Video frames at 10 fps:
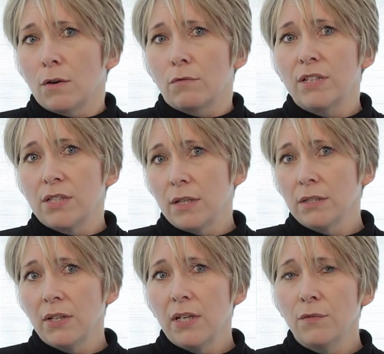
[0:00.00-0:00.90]

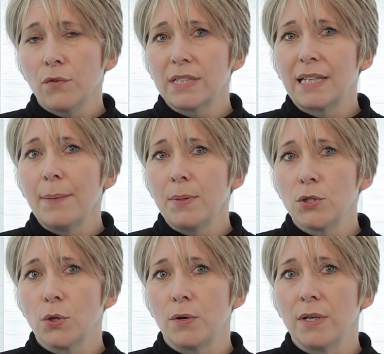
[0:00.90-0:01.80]
Return to Invoice Gap
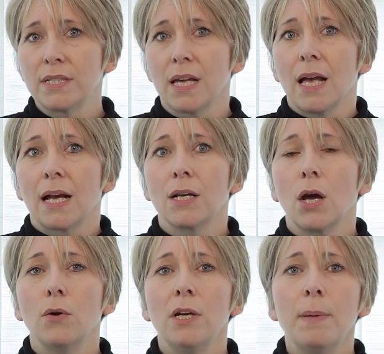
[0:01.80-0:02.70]
Insurance can
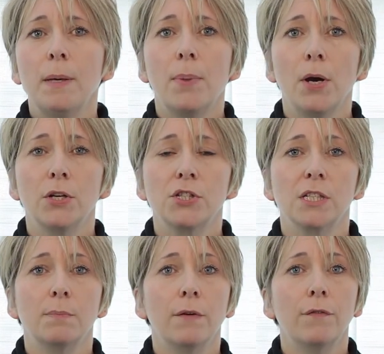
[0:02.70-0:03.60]
only be
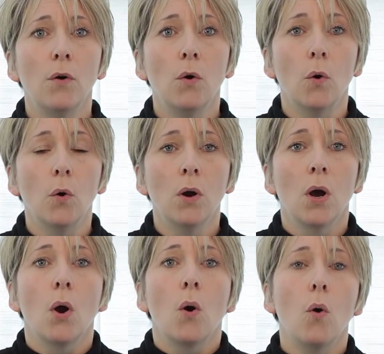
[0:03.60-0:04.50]
purchased before
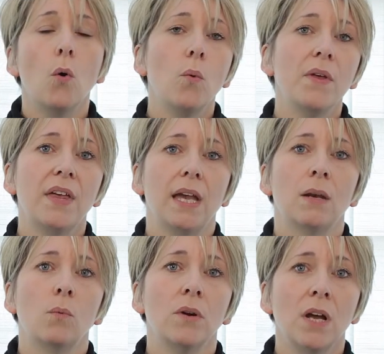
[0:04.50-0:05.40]
or
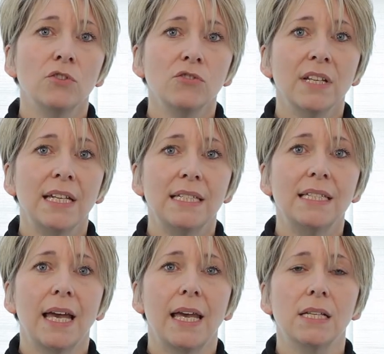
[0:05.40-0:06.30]
within 180
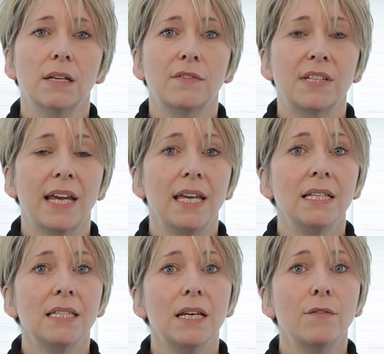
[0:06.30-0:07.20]
days of
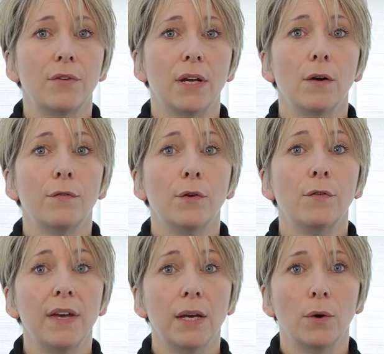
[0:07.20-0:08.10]
taking delivery of your
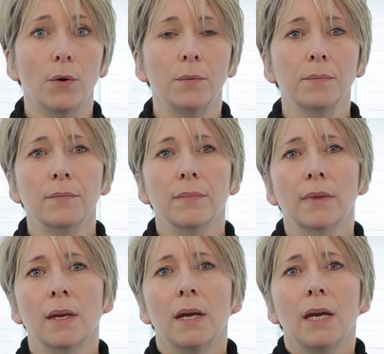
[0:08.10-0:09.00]
vehicle.
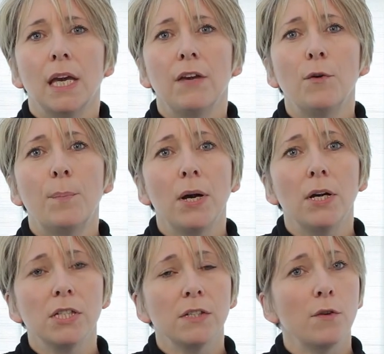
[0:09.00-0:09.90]
If you
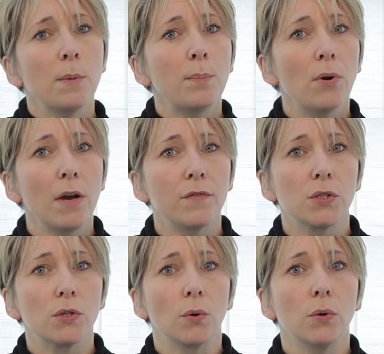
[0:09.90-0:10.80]
purchase from a
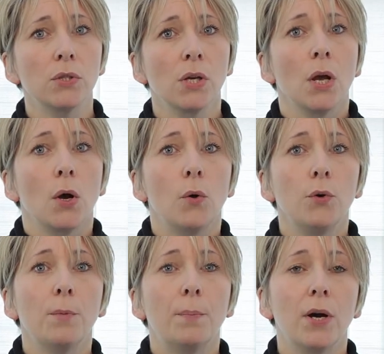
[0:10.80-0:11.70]
private source
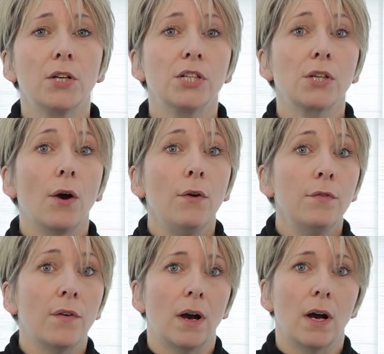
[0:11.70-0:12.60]
or you purchase
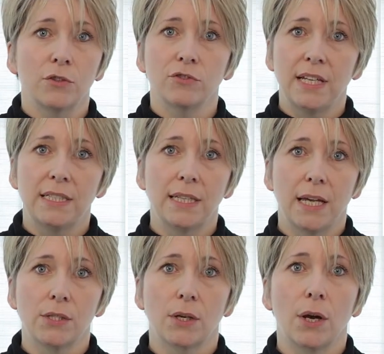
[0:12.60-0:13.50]
over 180
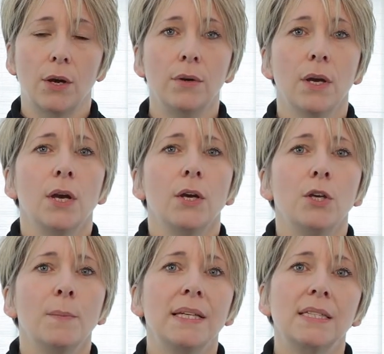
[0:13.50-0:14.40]
days ago,
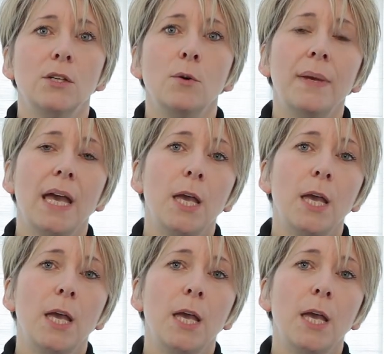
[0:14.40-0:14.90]
you may still be